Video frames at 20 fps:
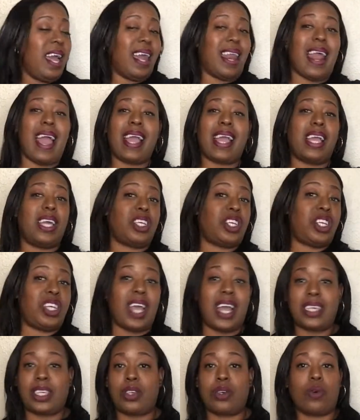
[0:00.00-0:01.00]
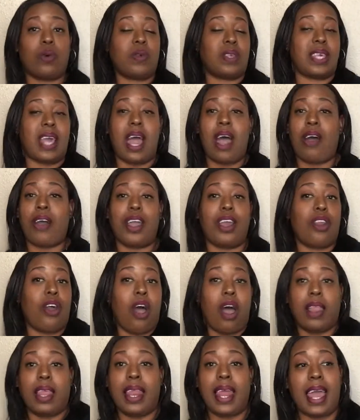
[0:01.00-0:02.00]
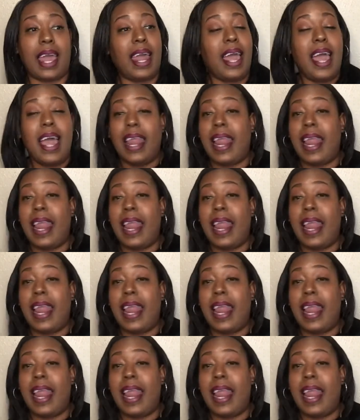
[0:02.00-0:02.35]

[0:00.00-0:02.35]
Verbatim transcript: like his chesticles out and all of that.